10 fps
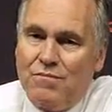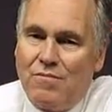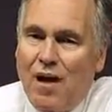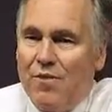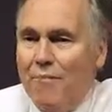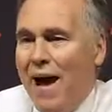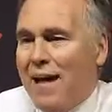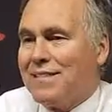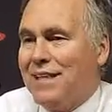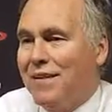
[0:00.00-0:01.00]
on the
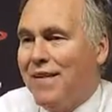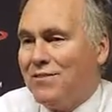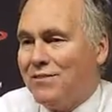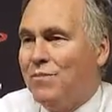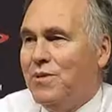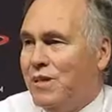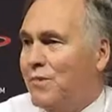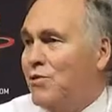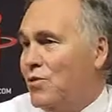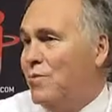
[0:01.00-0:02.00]
backside of that, it's going to be something
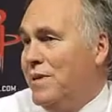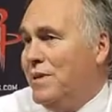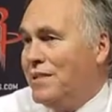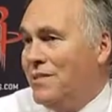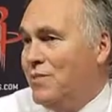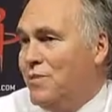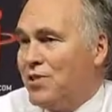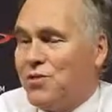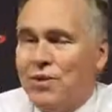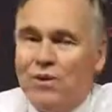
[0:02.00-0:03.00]
you're going to miss. And
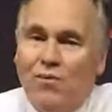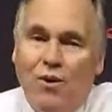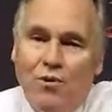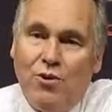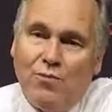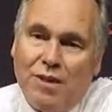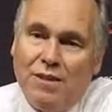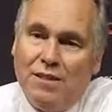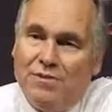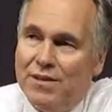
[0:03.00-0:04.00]
there's three in a row, we don't play
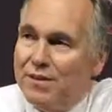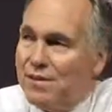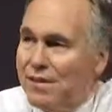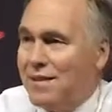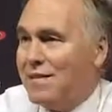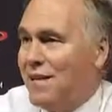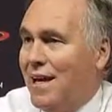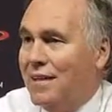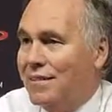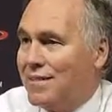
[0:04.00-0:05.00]
in defense, and it gets
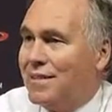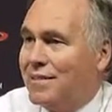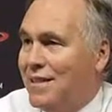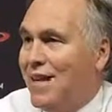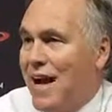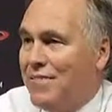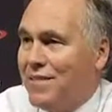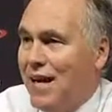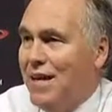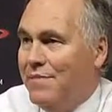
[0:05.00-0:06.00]
down to 60 at
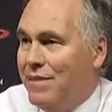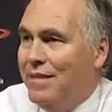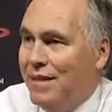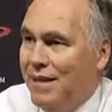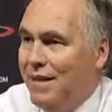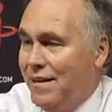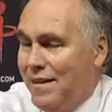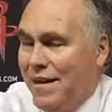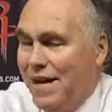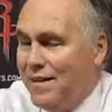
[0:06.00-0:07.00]
halftime,
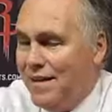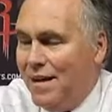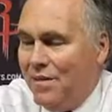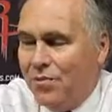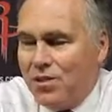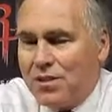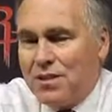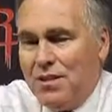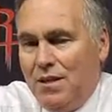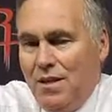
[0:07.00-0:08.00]
and we just
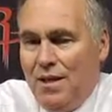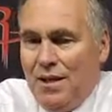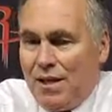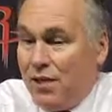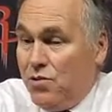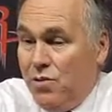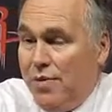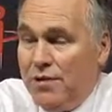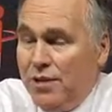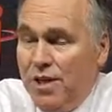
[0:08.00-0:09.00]
got to do a
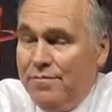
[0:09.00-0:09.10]
better job.